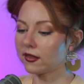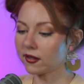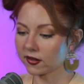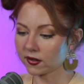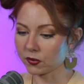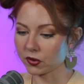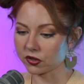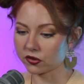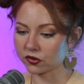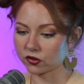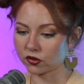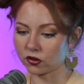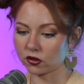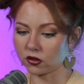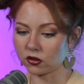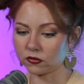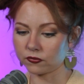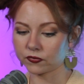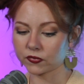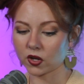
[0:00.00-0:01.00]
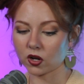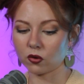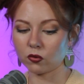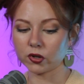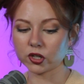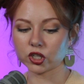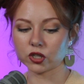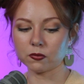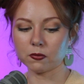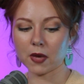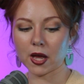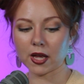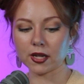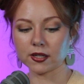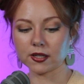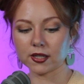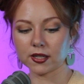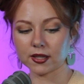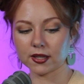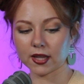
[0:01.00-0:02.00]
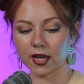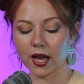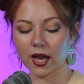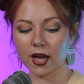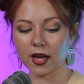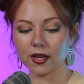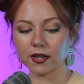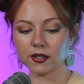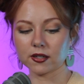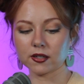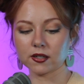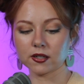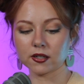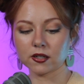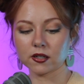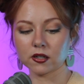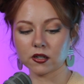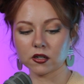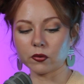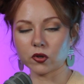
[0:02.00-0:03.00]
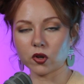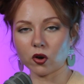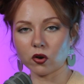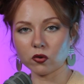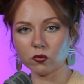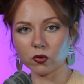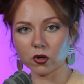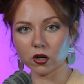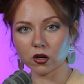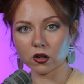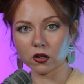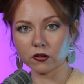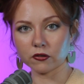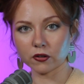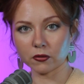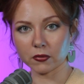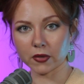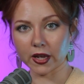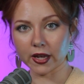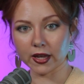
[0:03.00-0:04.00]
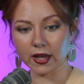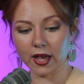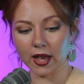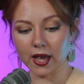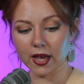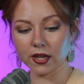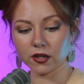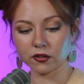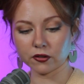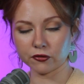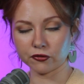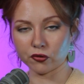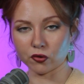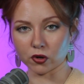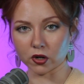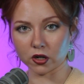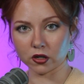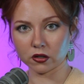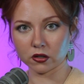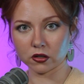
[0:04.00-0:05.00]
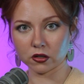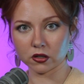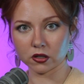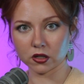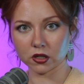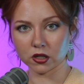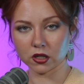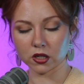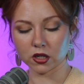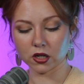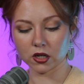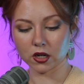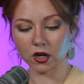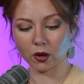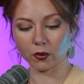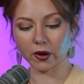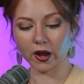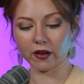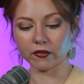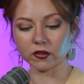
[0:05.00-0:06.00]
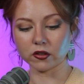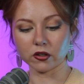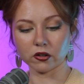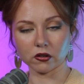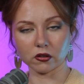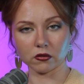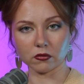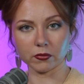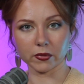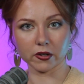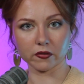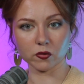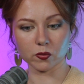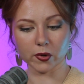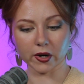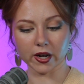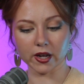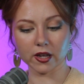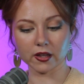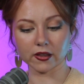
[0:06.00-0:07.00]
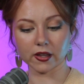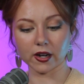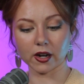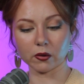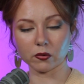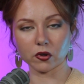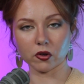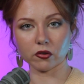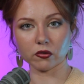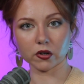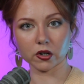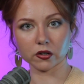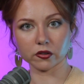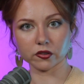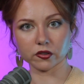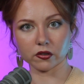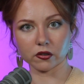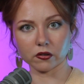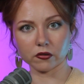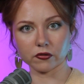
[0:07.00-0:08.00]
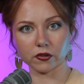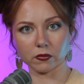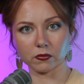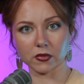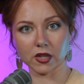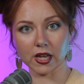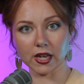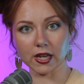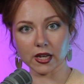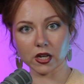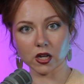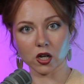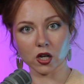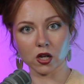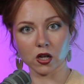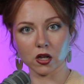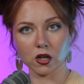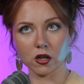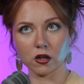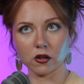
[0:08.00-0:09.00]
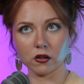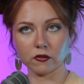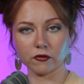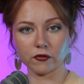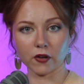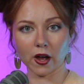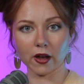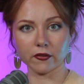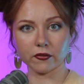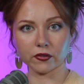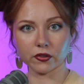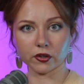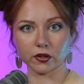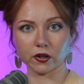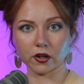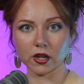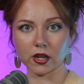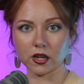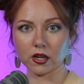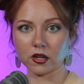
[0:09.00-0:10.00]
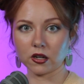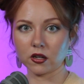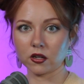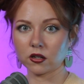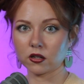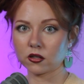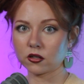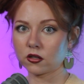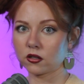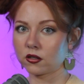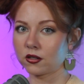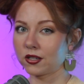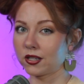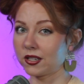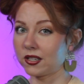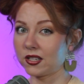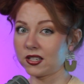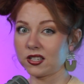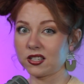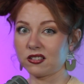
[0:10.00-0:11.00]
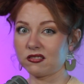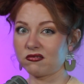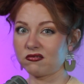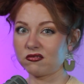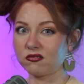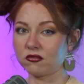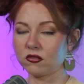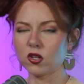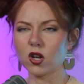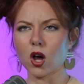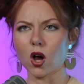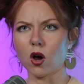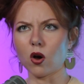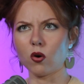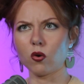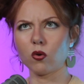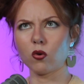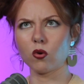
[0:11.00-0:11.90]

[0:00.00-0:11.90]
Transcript: this musical, which meant that I would go to work from like 8 to 4. I would have a little bit of a break. Then I would go to rehearsal from like 5:30 to... No,